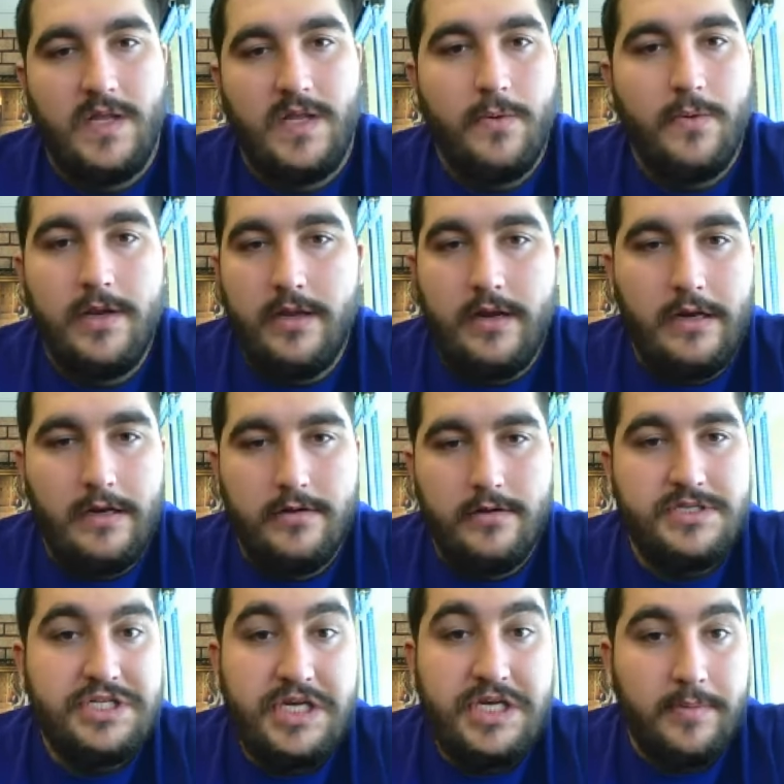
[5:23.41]
what are you gonna do?
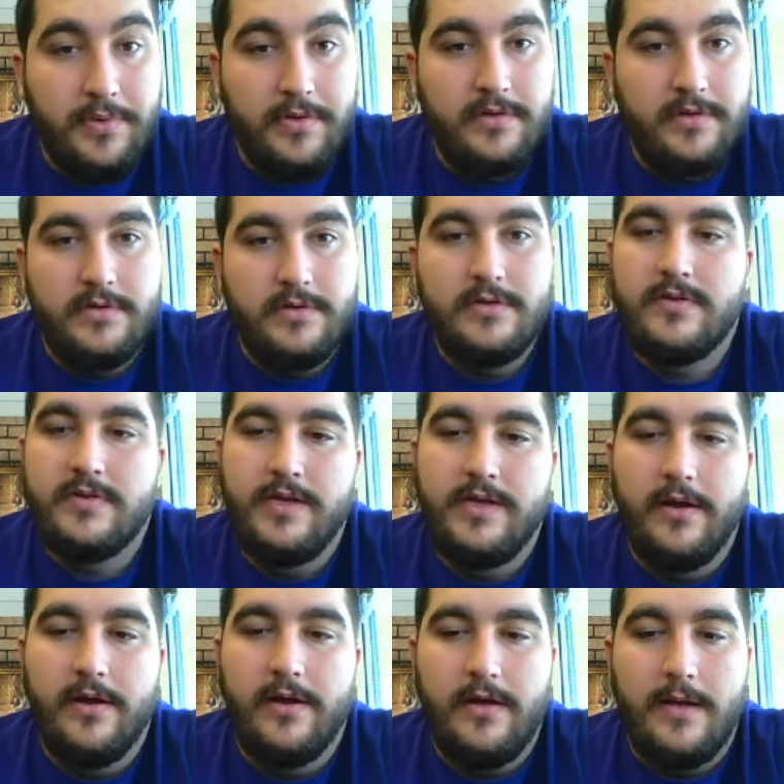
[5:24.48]
It's cheap. You
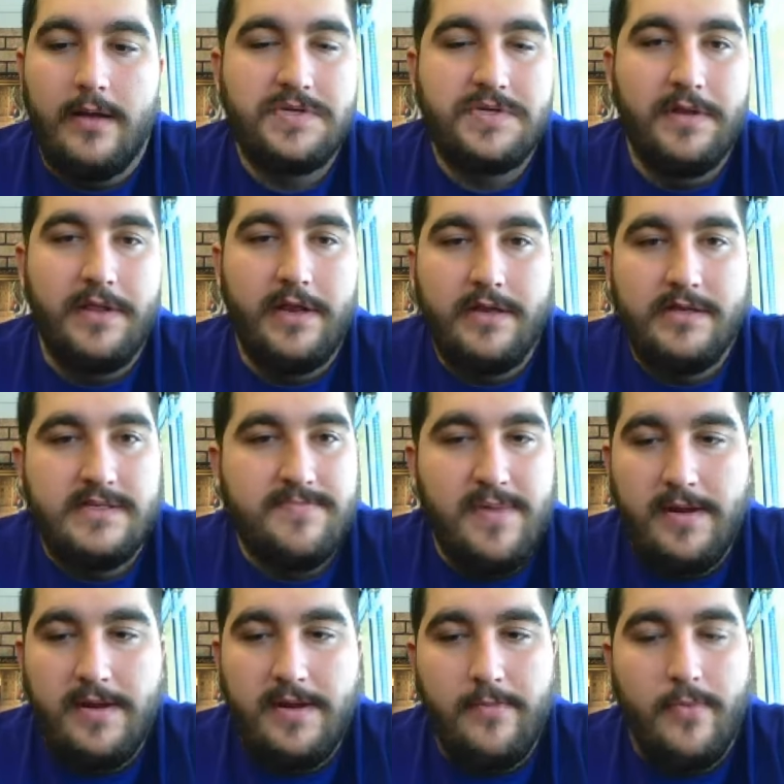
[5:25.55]
know, I'm sure they didn't
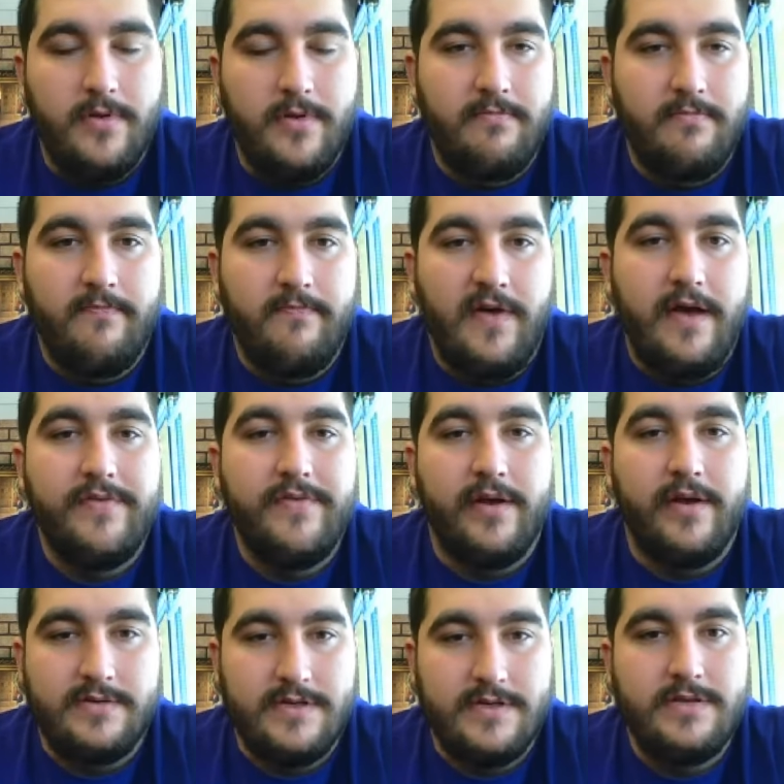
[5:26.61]
spend any more than $5
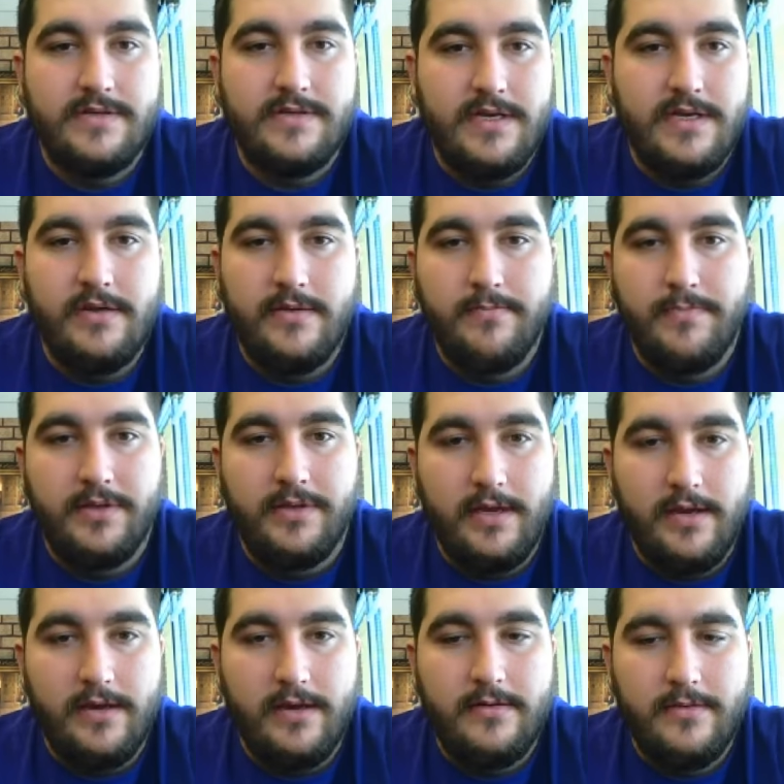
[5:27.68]
on this tank.
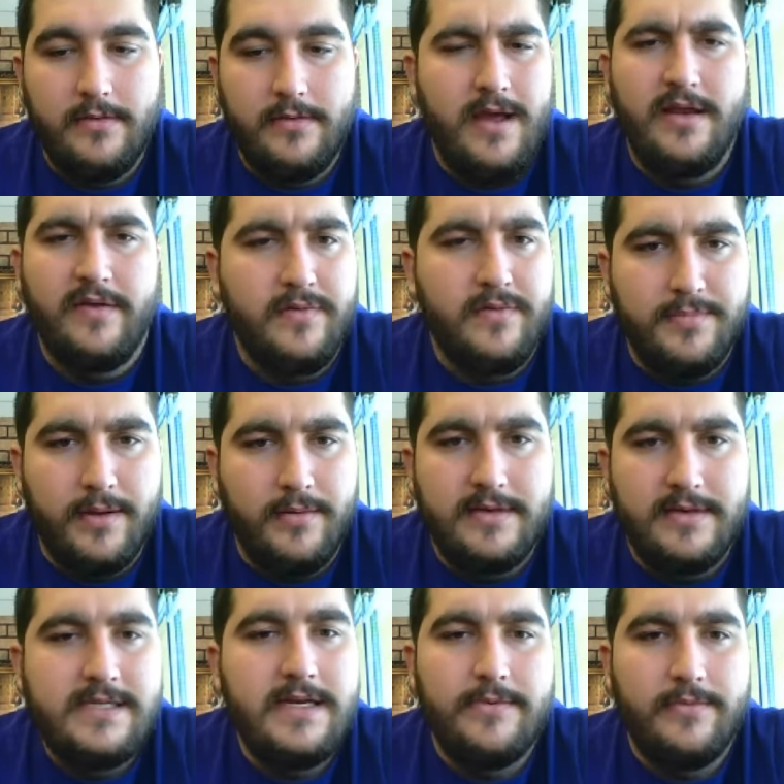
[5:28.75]
Not even, probably
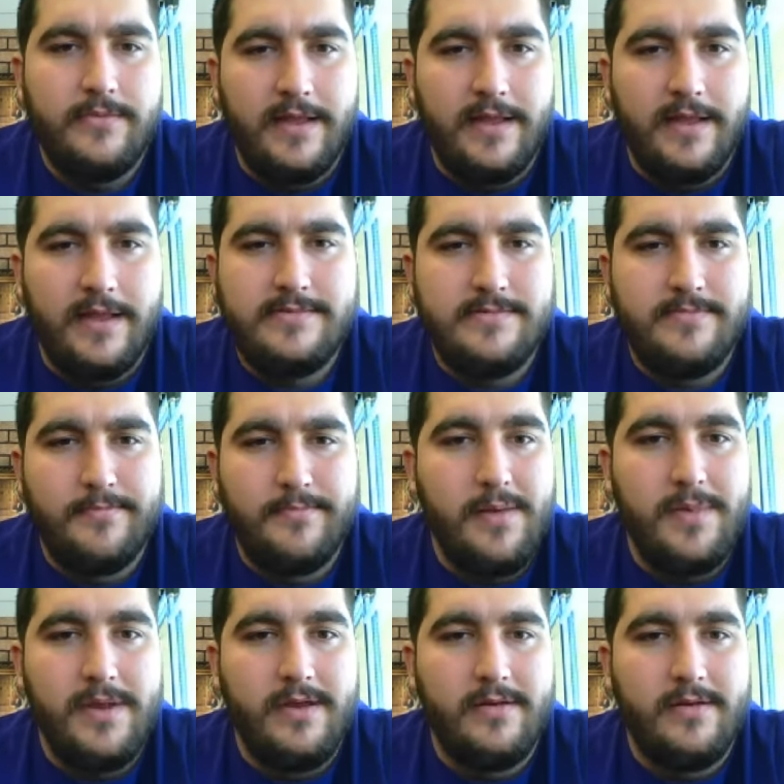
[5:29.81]
10, like
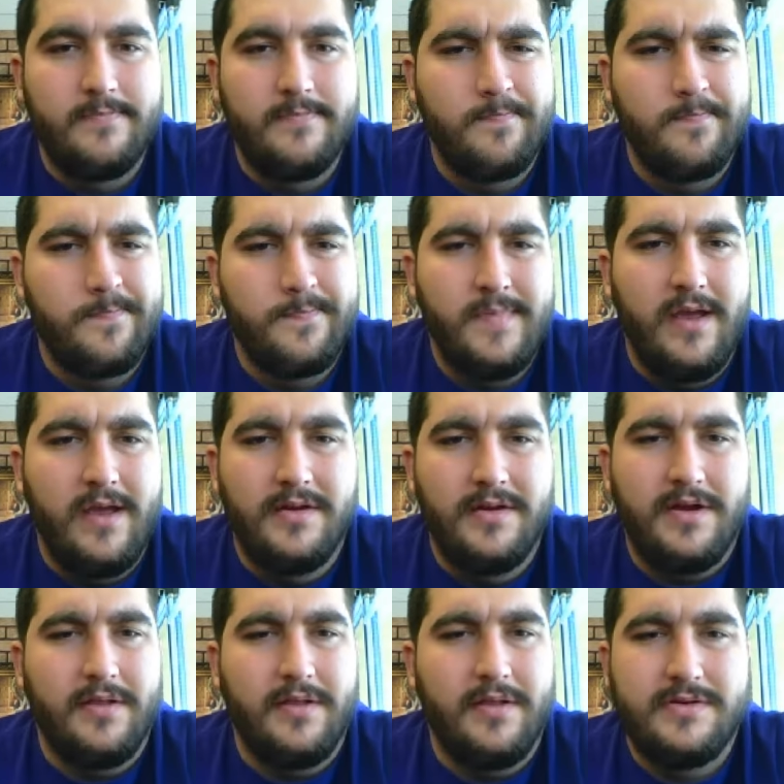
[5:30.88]
maybe
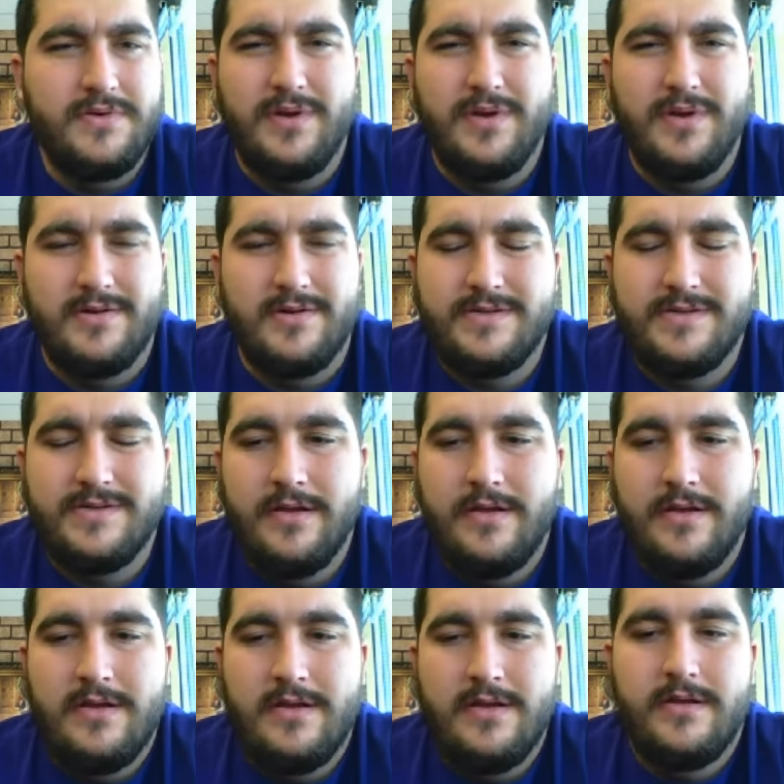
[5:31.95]
$1, $2.
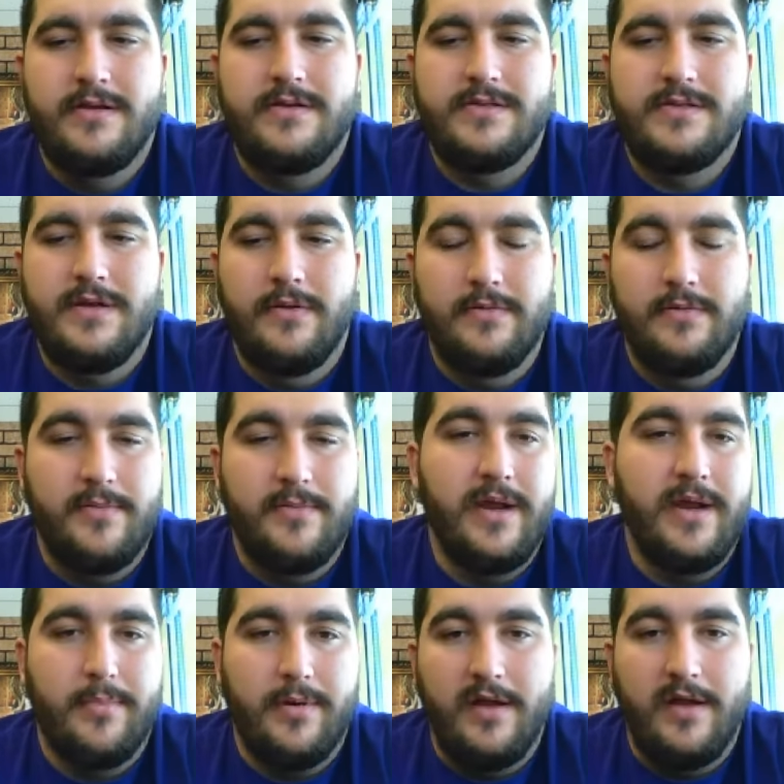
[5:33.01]
So they're
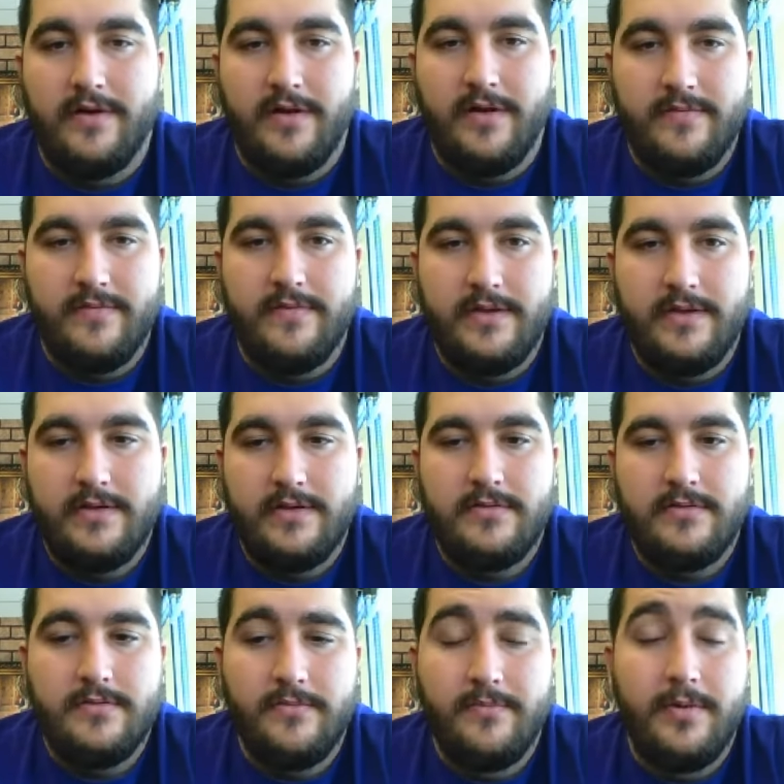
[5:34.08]
making profit off of it.
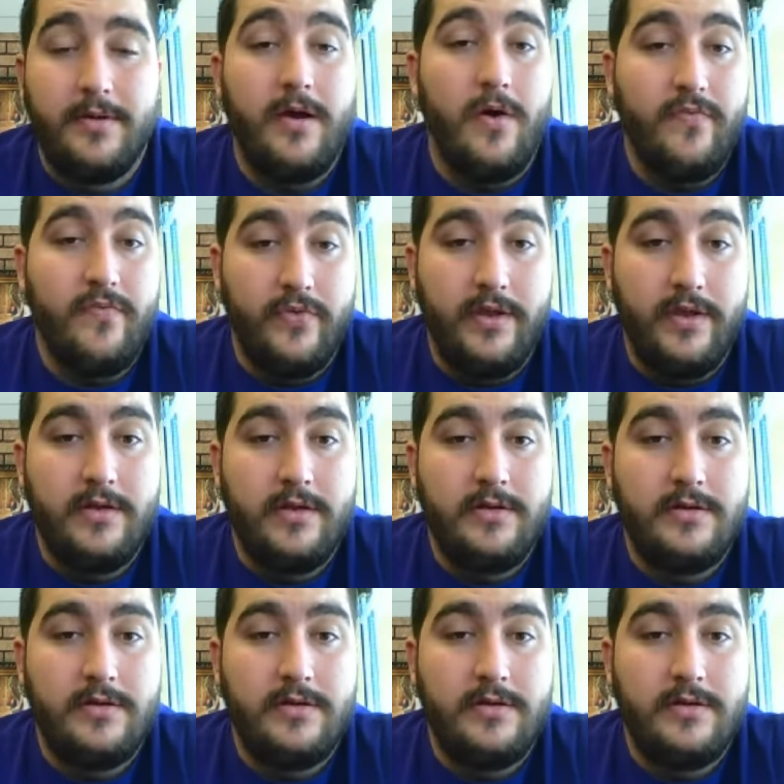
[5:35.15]
But hopefully,